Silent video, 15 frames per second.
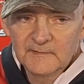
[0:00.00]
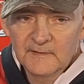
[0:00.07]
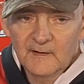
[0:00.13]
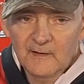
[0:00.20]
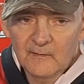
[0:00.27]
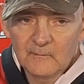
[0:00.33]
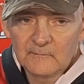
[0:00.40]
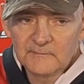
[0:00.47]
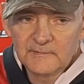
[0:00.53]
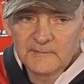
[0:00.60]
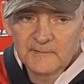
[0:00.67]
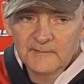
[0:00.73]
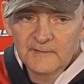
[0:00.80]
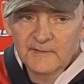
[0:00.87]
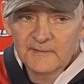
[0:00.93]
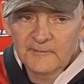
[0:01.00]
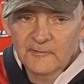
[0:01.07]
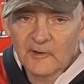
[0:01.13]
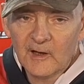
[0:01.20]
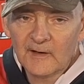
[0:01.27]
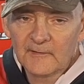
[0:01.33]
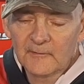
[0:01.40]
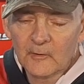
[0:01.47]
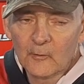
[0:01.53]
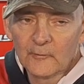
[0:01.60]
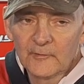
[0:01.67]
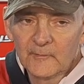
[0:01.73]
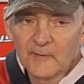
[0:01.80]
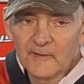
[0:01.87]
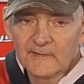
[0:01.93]
and you're riding an
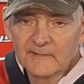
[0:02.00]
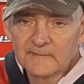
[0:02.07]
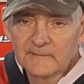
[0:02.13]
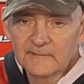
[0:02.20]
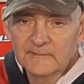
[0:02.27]
older bike,